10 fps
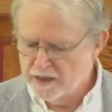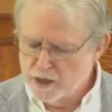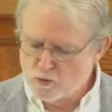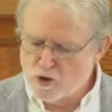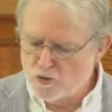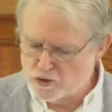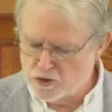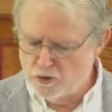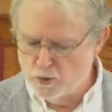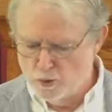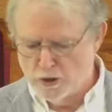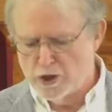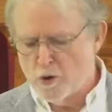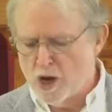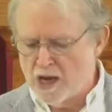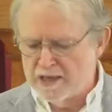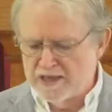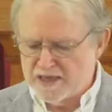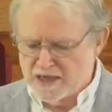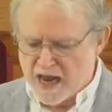He wrote to
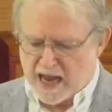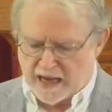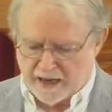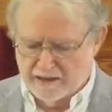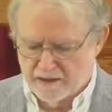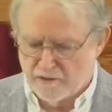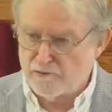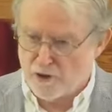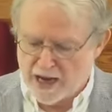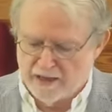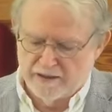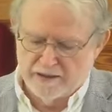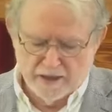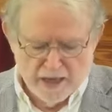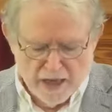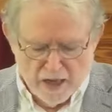Johannes Lang, a friend,